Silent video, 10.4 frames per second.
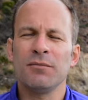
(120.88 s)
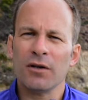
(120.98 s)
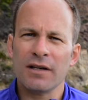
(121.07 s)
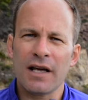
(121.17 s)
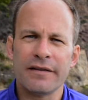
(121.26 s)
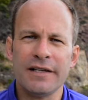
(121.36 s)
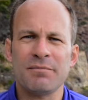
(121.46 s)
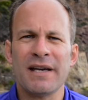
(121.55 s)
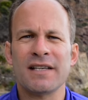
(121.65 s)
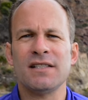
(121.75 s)
Modern Athlete
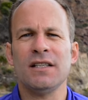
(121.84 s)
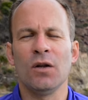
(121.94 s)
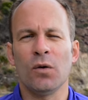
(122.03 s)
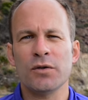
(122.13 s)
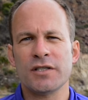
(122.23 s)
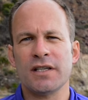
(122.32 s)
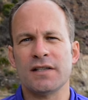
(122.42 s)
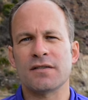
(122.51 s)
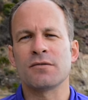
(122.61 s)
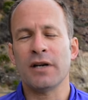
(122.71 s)
magazine launched
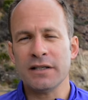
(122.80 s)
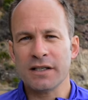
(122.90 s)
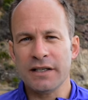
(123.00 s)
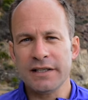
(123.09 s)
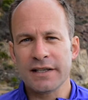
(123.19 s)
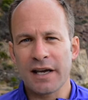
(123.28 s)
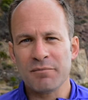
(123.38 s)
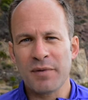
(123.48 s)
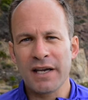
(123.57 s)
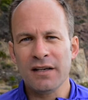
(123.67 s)
its Run Clean
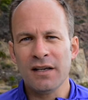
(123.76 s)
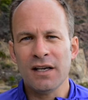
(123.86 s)
campaign,